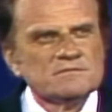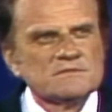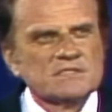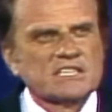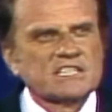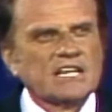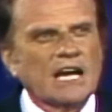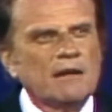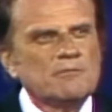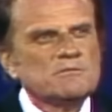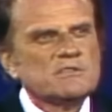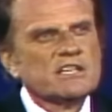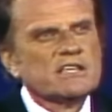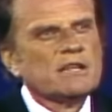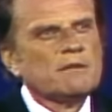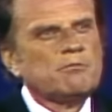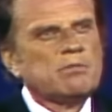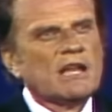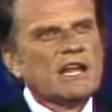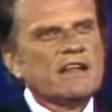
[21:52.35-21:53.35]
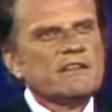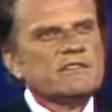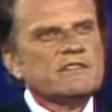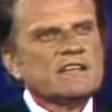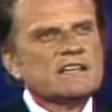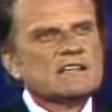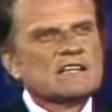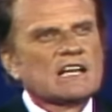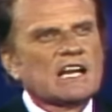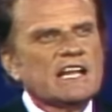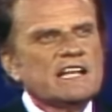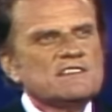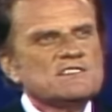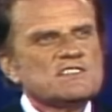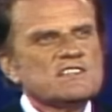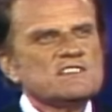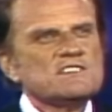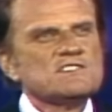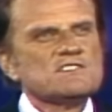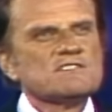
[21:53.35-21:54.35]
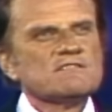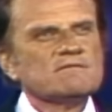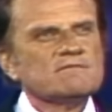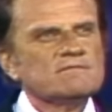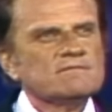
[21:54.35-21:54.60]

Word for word: to come to the blood that cleanses,